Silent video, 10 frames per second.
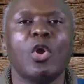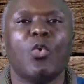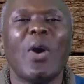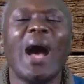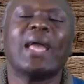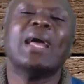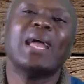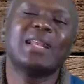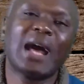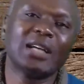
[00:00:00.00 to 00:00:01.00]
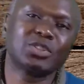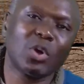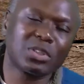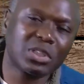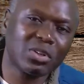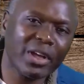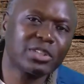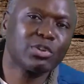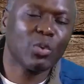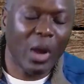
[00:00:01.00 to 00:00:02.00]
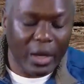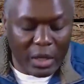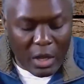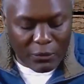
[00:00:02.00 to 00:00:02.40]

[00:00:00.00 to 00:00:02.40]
Why? It has got great reward.